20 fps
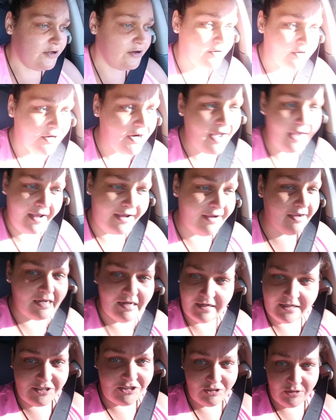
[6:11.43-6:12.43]
You're not
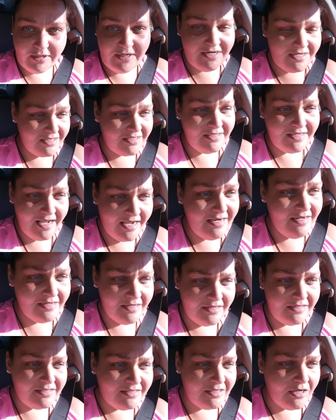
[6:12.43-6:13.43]
going to treat us like
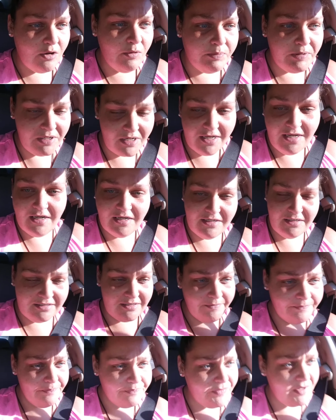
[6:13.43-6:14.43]
this. So
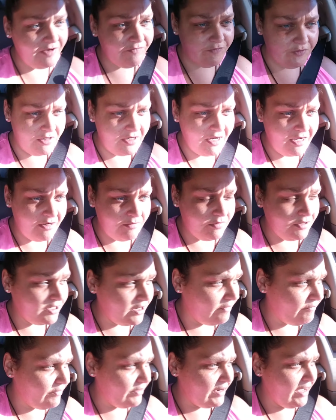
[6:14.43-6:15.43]
please, if you're not a
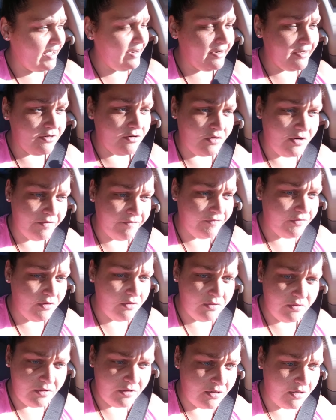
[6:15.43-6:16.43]
recovering addict, or if
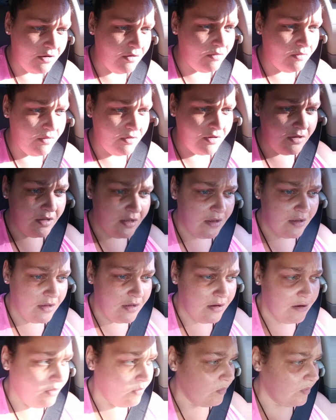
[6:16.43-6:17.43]
you know,
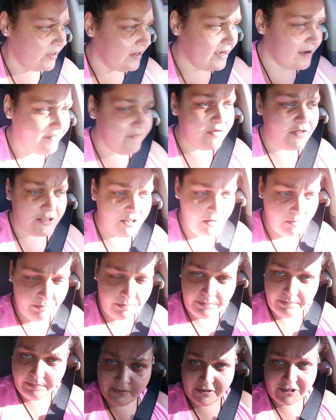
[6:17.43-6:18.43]
whatever,
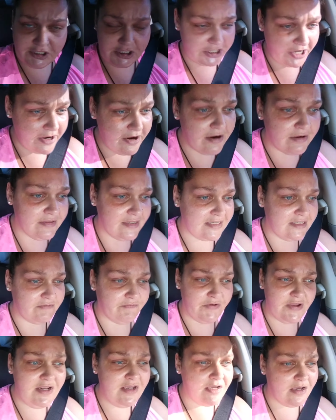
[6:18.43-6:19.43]
share
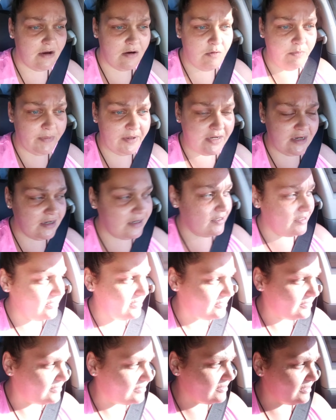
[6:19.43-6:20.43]
this video,
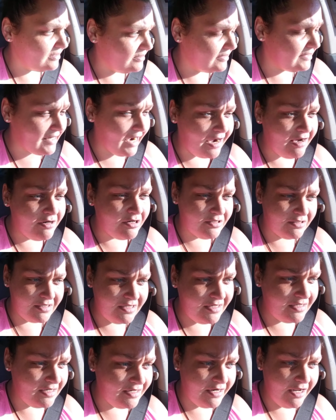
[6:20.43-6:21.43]
because doctors
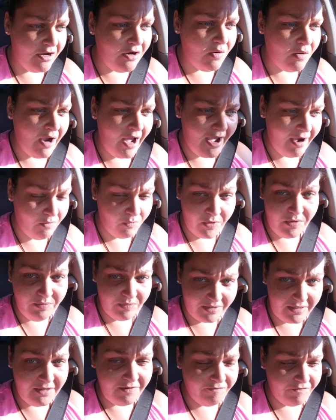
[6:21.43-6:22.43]
need to know how we
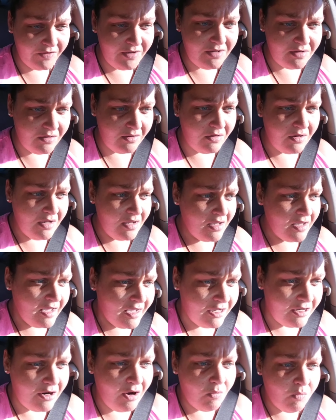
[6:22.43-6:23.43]
really feel.
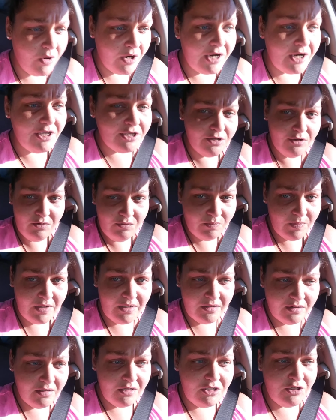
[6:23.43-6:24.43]
You know, we're
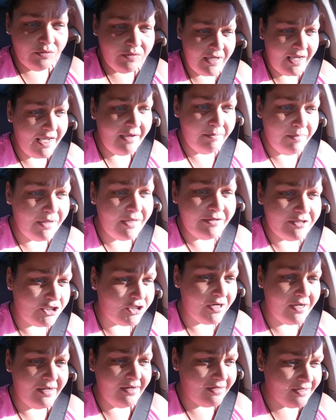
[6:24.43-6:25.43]
human. You can't be
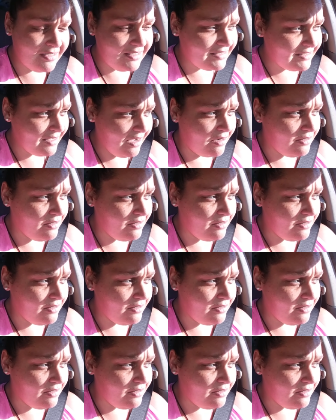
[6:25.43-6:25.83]
treating us